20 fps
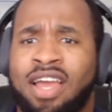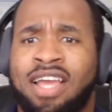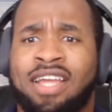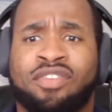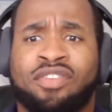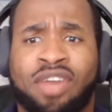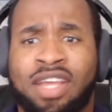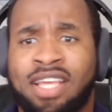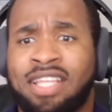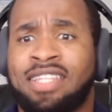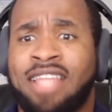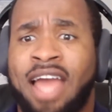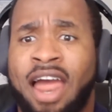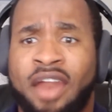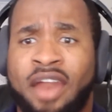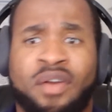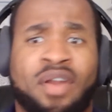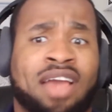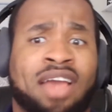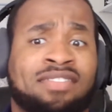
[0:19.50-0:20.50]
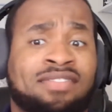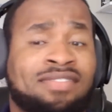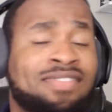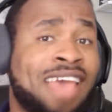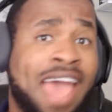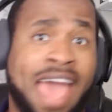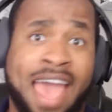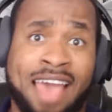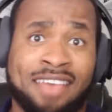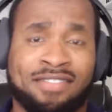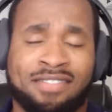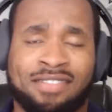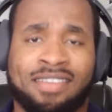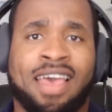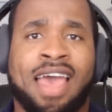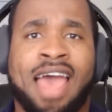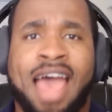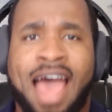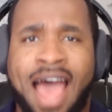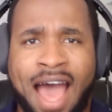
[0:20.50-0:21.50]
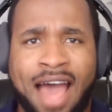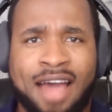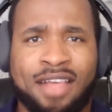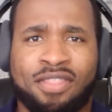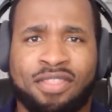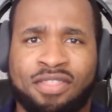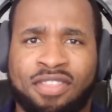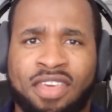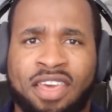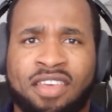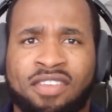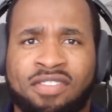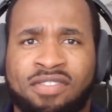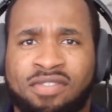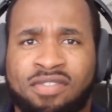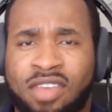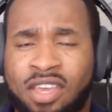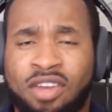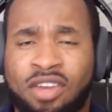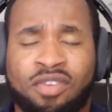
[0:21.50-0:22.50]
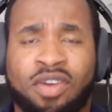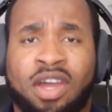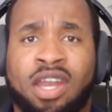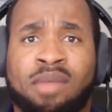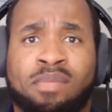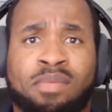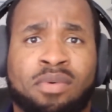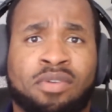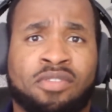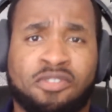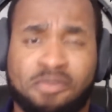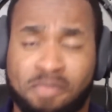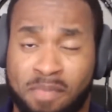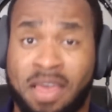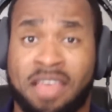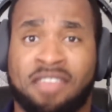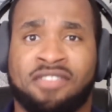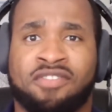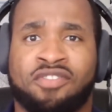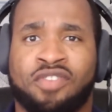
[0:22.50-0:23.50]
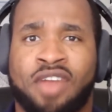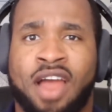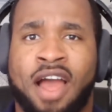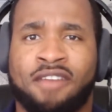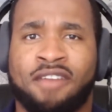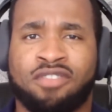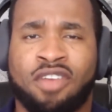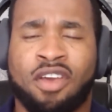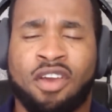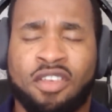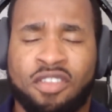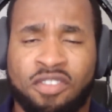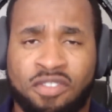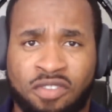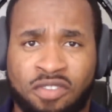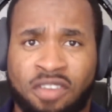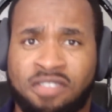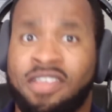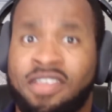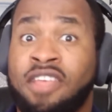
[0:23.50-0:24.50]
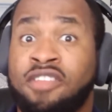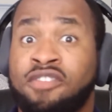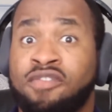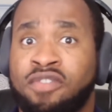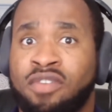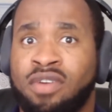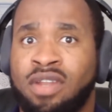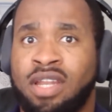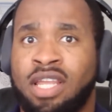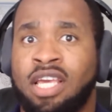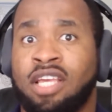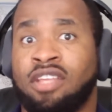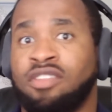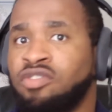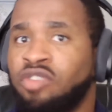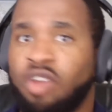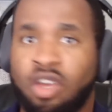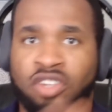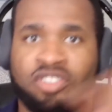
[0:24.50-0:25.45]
Redirect Test, and this incredible spacecraft successfully touched